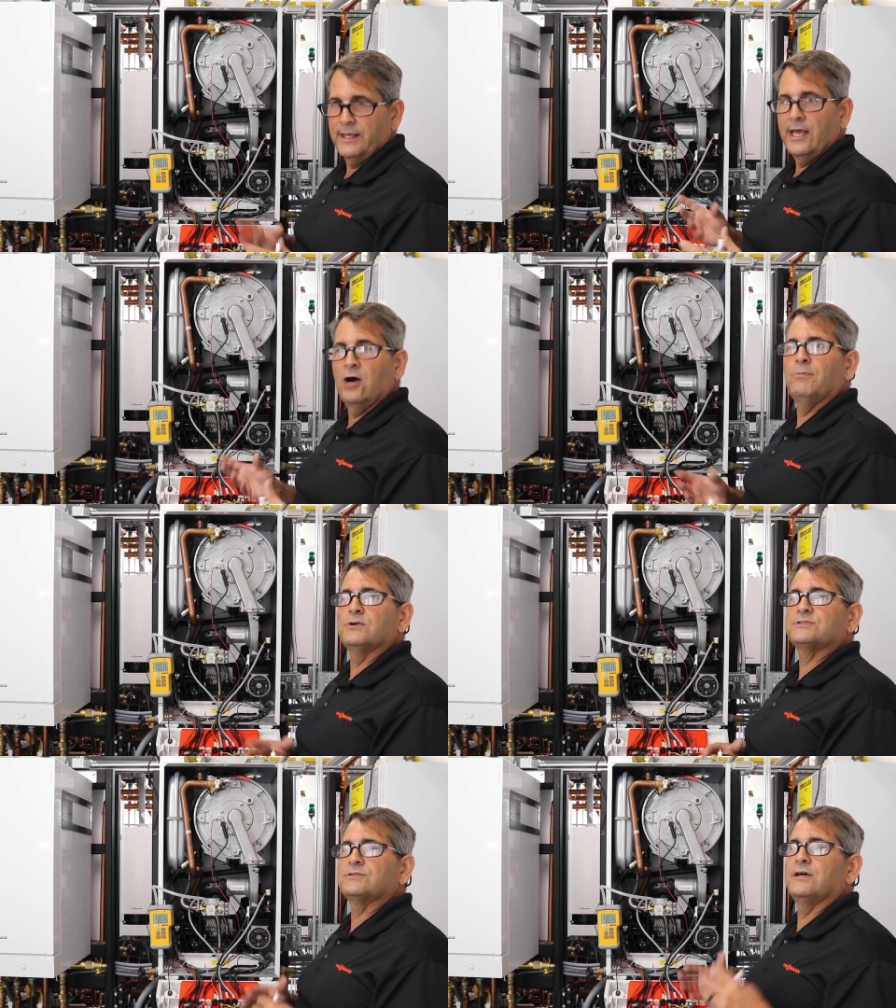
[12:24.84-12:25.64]

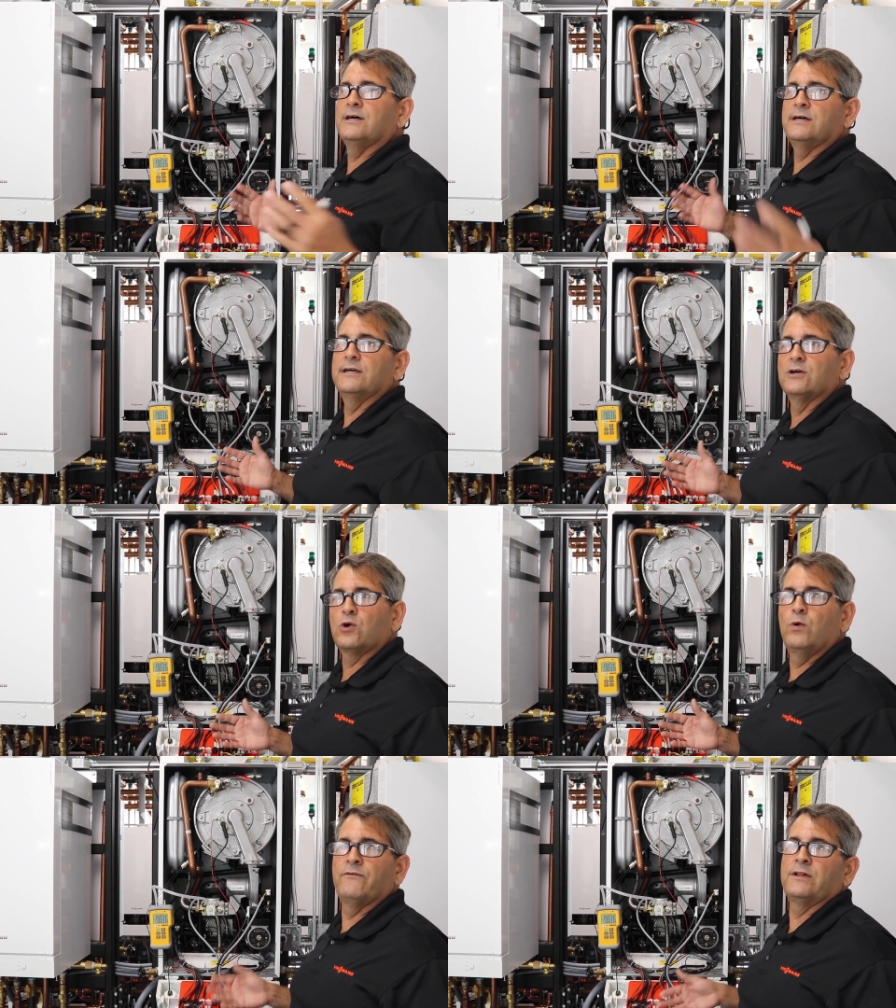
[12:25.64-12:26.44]
Elbows
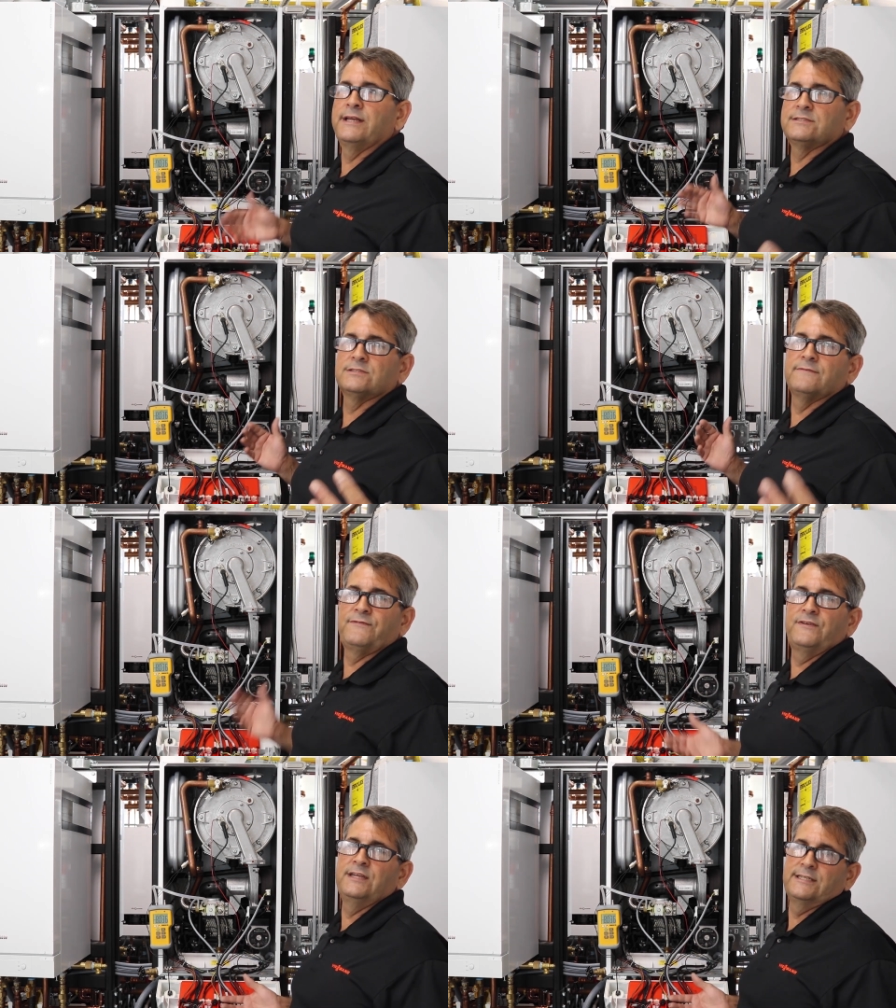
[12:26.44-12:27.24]
equivalent to
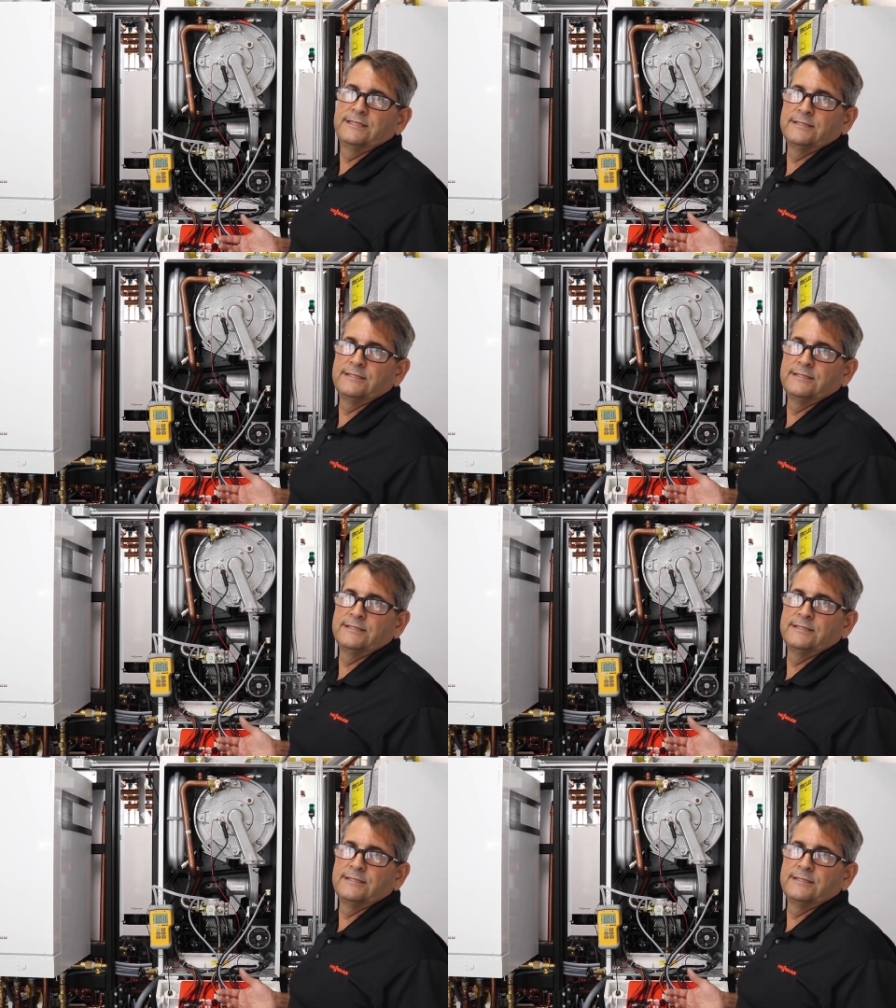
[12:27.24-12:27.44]
feet.